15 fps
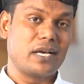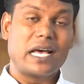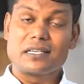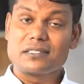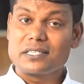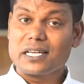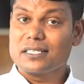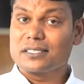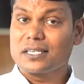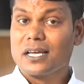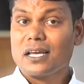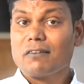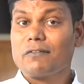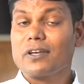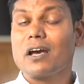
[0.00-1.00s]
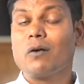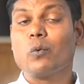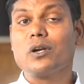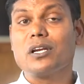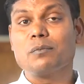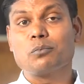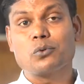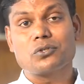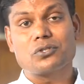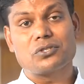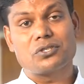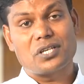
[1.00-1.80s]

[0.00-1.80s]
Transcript: and tells, We have only put